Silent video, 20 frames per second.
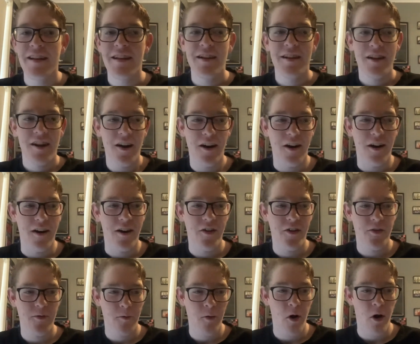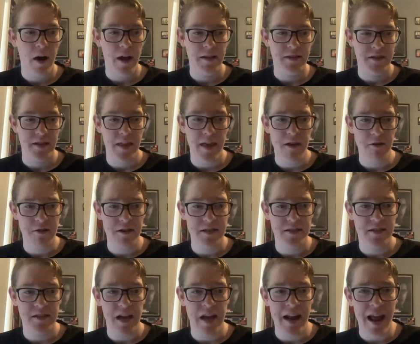Oh, right. So there
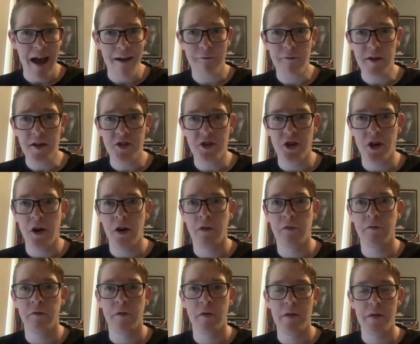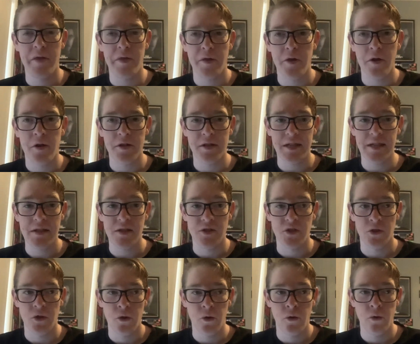is an average of
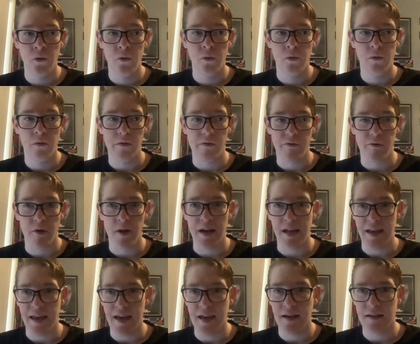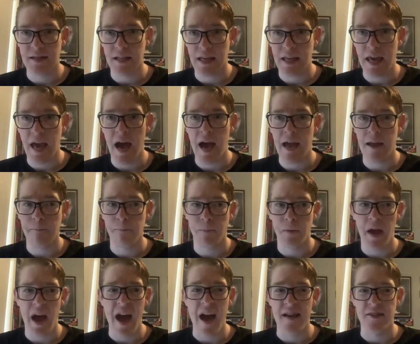32 free kicks a game
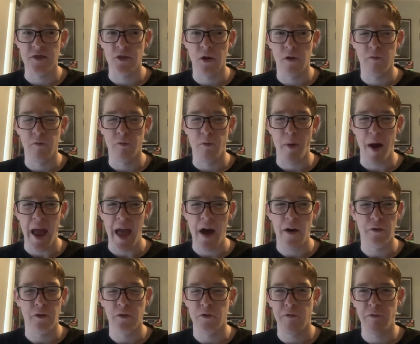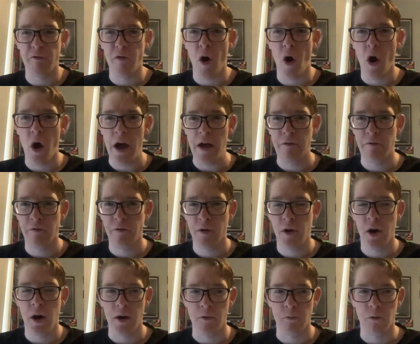as of round 5,
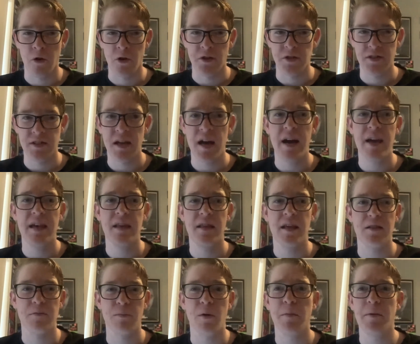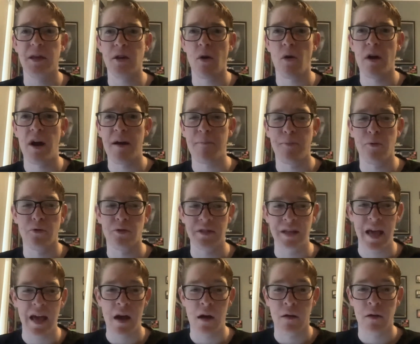I'd want to say. That's probably gone up or
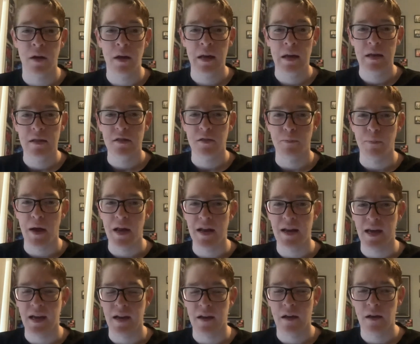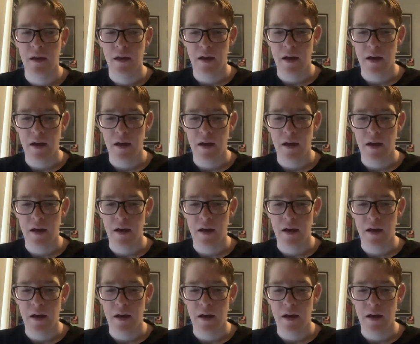down, depending.